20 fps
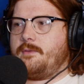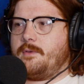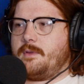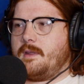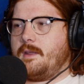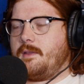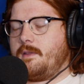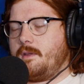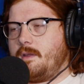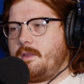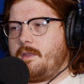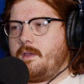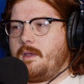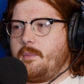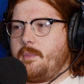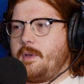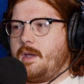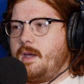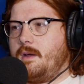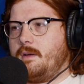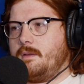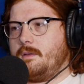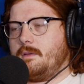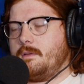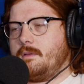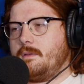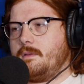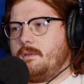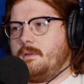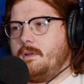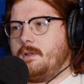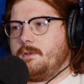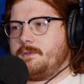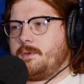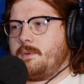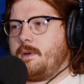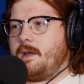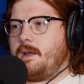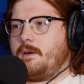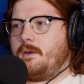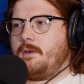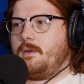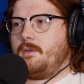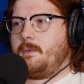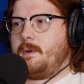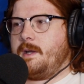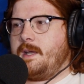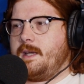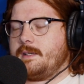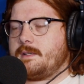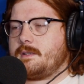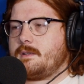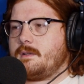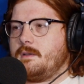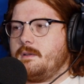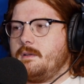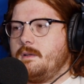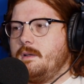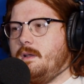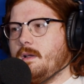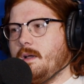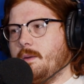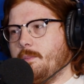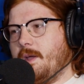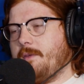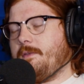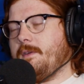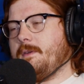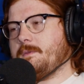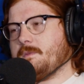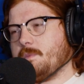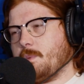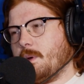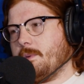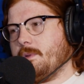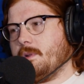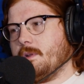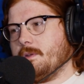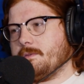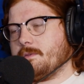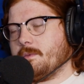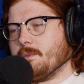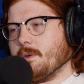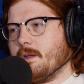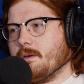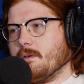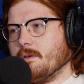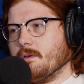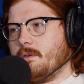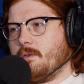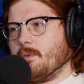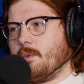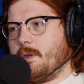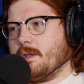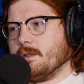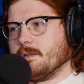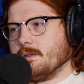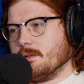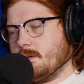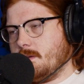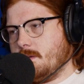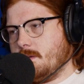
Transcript: with nothing to think about. Lonesome Crowded Old West. My favorite is probably Lonesome Crowded Old West.